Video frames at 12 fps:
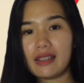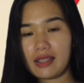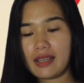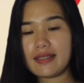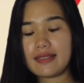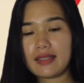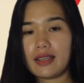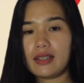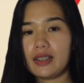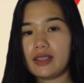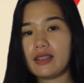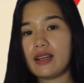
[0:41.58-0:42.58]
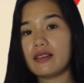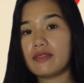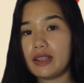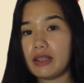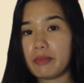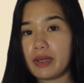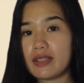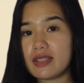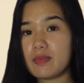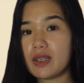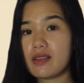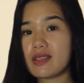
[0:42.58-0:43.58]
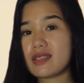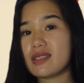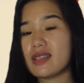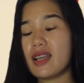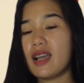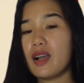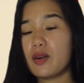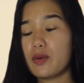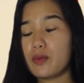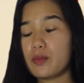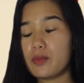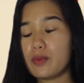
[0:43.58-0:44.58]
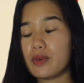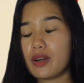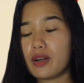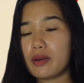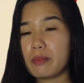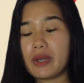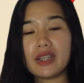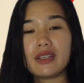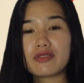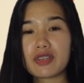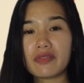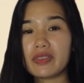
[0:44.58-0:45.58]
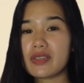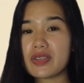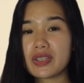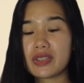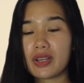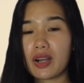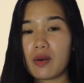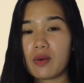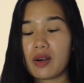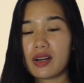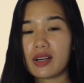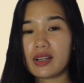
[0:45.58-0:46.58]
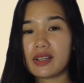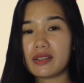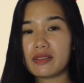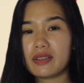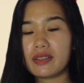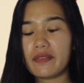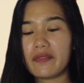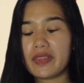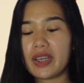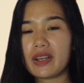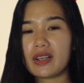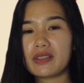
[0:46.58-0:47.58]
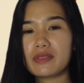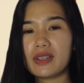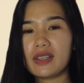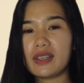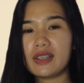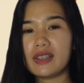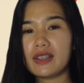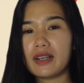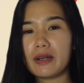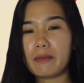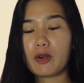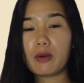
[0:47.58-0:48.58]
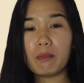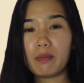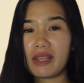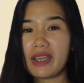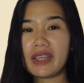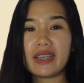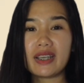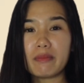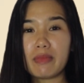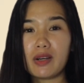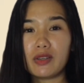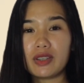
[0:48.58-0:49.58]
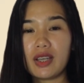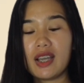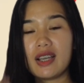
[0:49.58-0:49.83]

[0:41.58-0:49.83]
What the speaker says: delays here in the Philippines, because many travelers now are really complaining about